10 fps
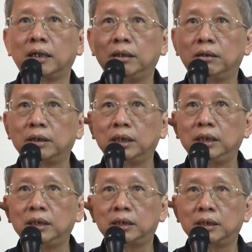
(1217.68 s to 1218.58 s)
Your
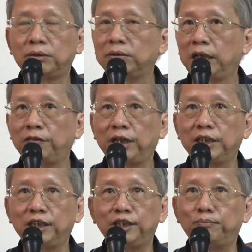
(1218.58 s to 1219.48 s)
ear don't have
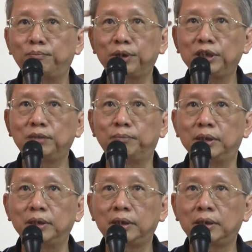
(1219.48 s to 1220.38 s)
any
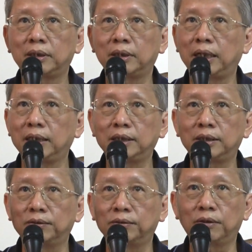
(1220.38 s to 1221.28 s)
impingement. There is
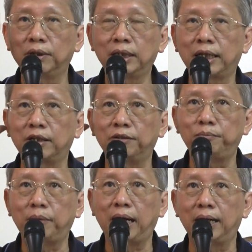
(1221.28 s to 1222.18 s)
no contact of
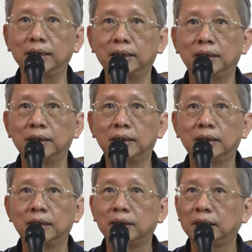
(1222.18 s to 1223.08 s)
mind.
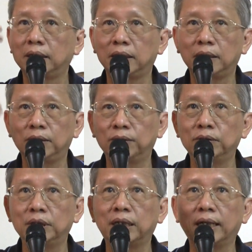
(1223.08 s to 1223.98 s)

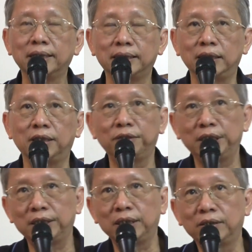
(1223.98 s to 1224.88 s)
No arising of
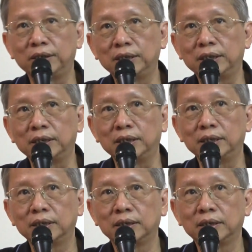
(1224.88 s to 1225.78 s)
hearing consciousness.